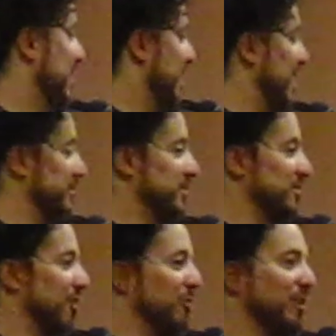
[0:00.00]
And
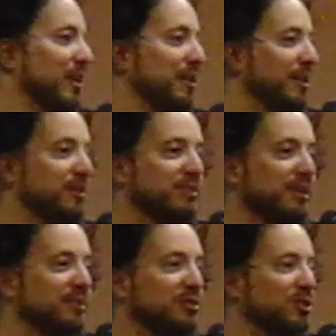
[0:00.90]
so
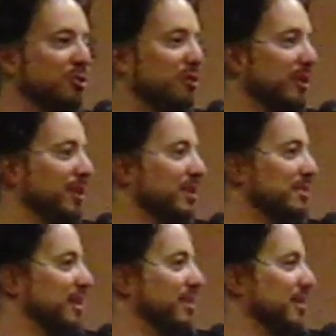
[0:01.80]
it's truly,
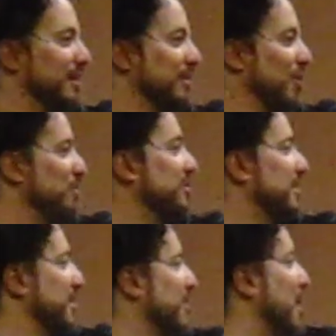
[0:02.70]
it's like almost
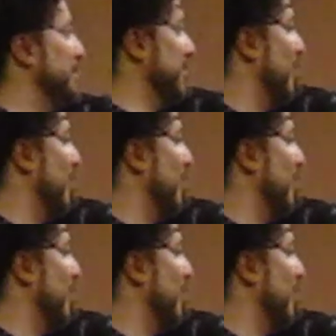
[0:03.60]
like a coming